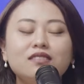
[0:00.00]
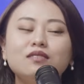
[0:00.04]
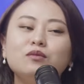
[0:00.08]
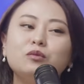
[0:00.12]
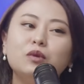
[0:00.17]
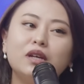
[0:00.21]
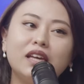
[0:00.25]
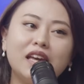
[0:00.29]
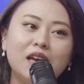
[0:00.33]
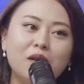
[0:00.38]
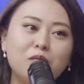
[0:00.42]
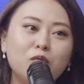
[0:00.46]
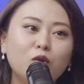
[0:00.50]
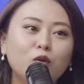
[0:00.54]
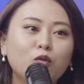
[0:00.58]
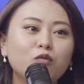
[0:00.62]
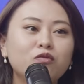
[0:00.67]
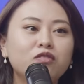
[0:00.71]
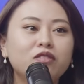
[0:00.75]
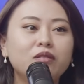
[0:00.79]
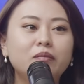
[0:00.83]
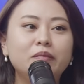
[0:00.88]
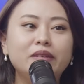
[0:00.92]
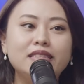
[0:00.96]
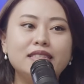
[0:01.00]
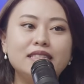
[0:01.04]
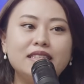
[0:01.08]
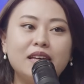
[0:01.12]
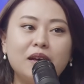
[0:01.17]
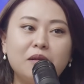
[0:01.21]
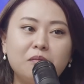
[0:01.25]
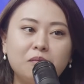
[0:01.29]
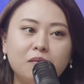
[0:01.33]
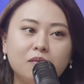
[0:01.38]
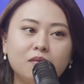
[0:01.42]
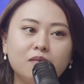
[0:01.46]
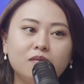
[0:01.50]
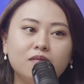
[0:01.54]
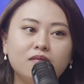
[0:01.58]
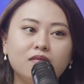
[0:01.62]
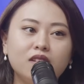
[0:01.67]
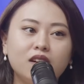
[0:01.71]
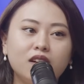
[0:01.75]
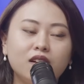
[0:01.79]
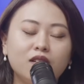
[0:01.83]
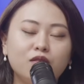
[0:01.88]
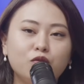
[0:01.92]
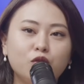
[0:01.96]
We came home for
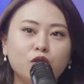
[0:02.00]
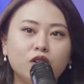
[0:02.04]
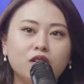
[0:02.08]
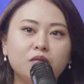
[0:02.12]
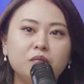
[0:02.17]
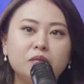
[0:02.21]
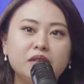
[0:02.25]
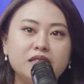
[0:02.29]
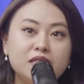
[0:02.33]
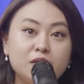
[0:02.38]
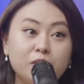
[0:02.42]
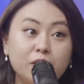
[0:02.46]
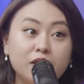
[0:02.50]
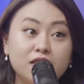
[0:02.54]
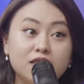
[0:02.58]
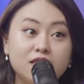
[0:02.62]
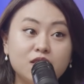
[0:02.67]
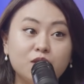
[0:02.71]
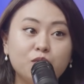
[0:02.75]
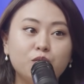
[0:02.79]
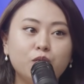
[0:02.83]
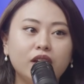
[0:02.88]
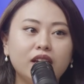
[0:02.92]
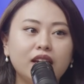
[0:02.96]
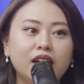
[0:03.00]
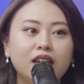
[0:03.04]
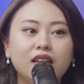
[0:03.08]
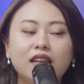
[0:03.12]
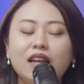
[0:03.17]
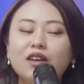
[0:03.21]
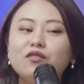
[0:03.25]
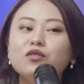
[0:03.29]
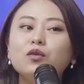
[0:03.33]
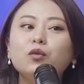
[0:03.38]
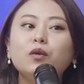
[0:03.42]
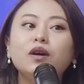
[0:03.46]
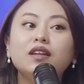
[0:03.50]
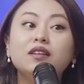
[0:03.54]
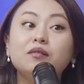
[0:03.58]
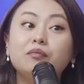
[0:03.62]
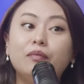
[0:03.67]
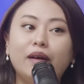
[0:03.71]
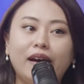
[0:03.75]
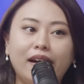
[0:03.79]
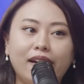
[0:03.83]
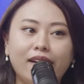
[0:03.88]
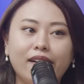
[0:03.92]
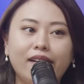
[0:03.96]
for a mid-semester break and never went
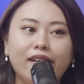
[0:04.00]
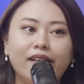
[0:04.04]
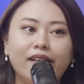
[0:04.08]
back.